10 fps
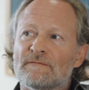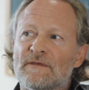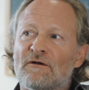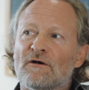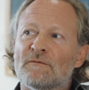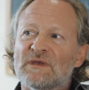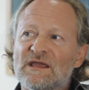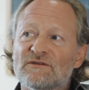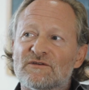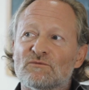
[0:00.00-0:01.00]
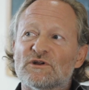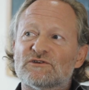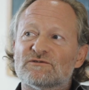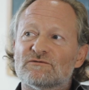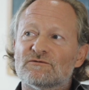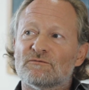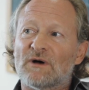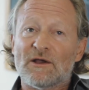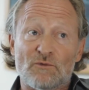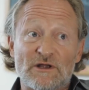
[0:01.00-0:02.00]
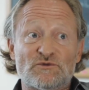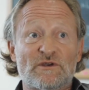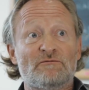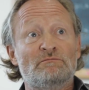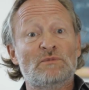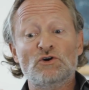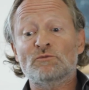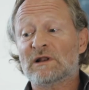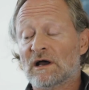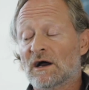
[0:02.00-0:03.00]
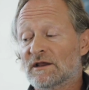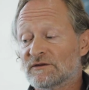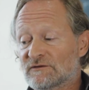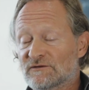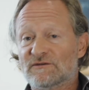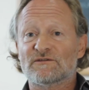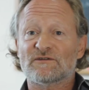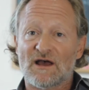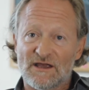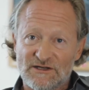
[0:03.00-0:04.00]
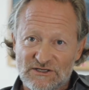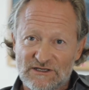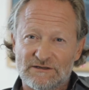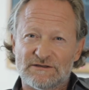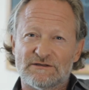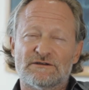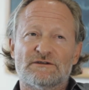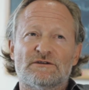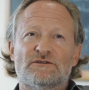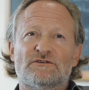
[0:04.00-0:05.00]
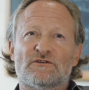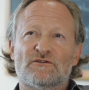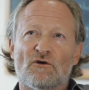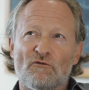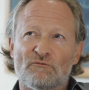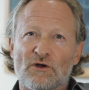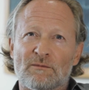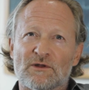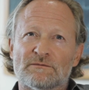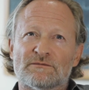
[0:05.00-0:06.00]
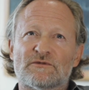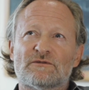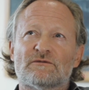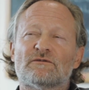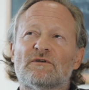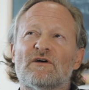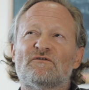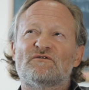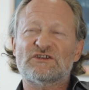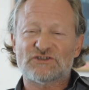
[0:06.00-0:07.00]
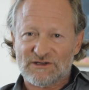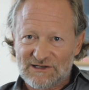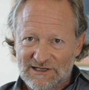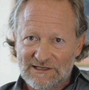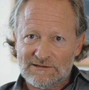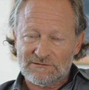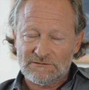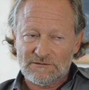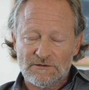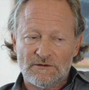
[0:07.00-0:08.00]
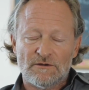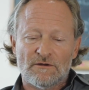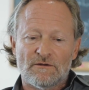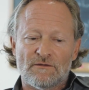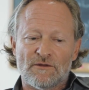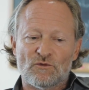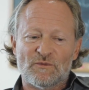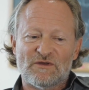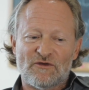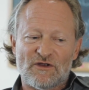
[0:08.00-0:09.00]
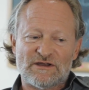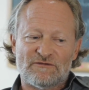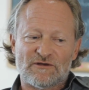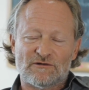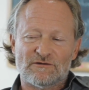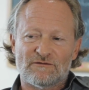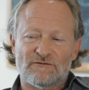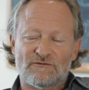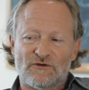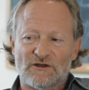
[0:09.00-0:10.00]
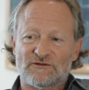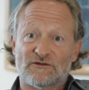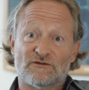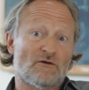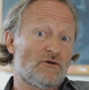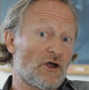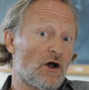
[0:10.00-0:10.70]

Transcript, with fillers: there are means in which, or by which we have mobilized society to solve problems efficiently that would be very difficult for us to solve on